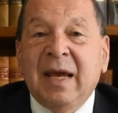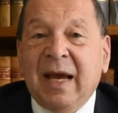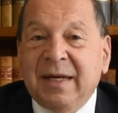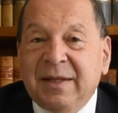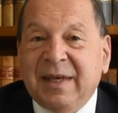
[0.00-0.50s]

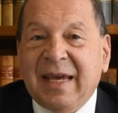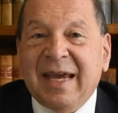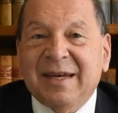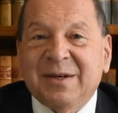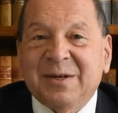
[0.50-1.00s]
And at the
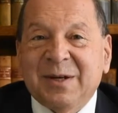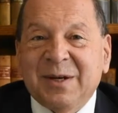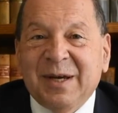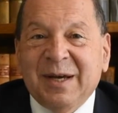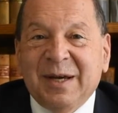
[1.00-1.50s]
end,
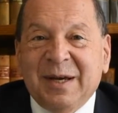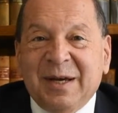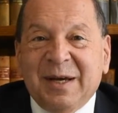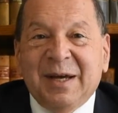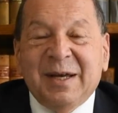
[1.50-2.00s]

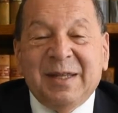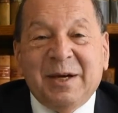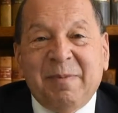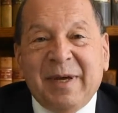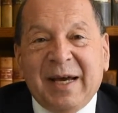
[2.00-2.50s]

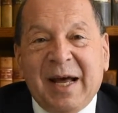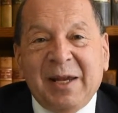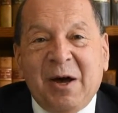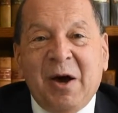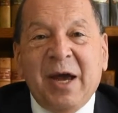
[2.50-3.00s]
there'll be a
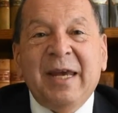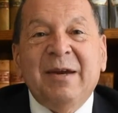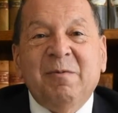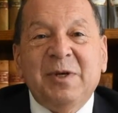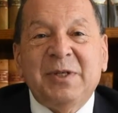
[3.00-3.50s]
line
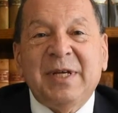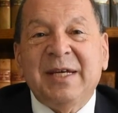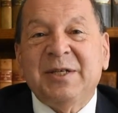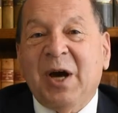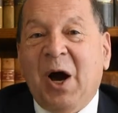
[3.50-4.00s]
which says,